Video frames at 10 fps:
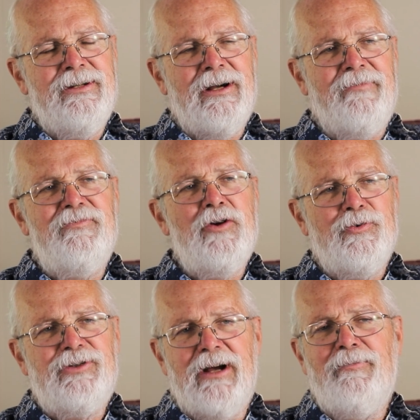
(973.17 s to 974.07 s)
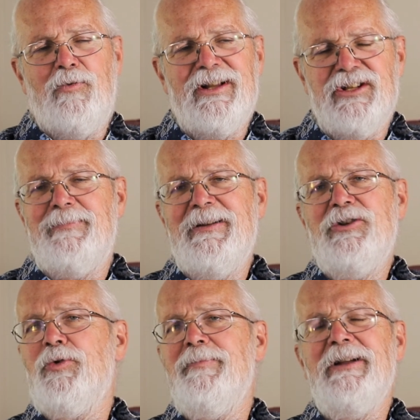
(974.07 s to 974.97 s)
of notes of what his
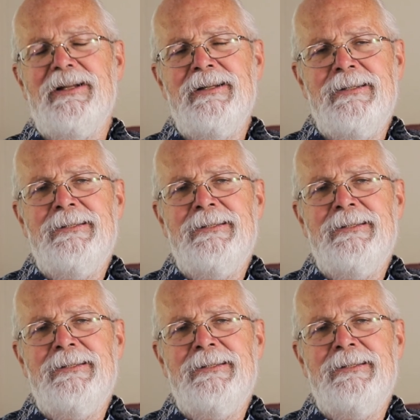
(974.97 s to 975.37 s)
speech would be.